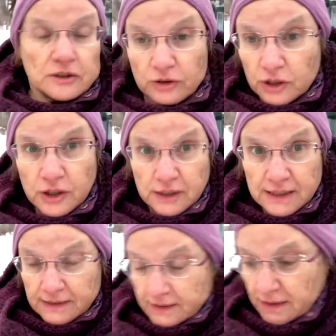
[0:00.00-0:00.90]

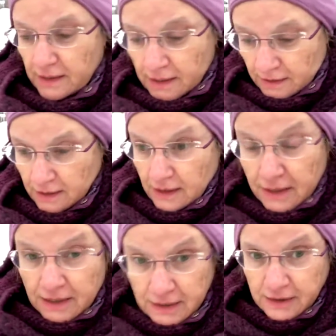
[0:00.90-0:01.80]
courtesy
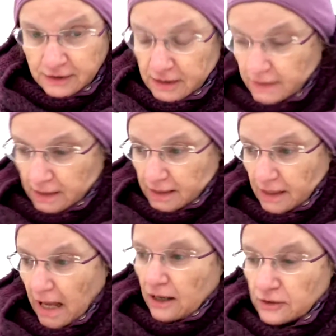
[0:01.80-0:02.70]
is to get
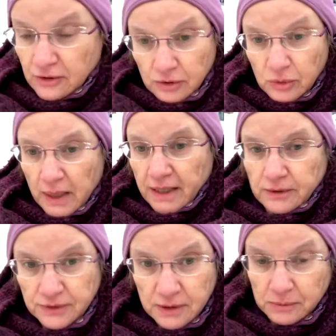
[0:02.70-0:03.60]
out of the way if
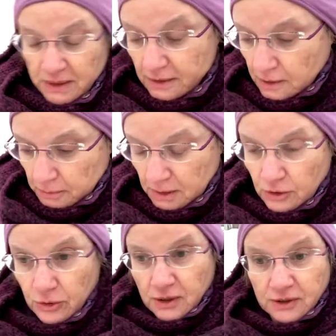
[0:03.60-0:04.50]
somebody's coming
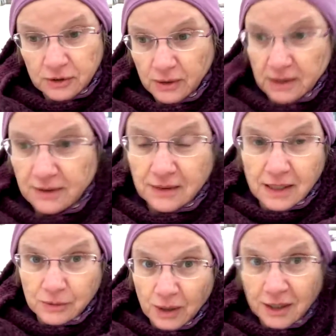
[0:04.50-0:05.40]
towards you on the
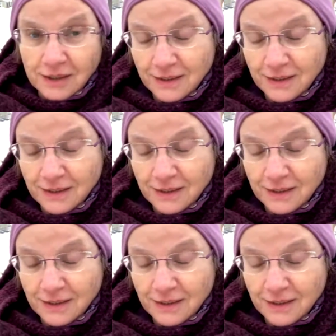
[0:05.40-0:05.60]
sidewalk.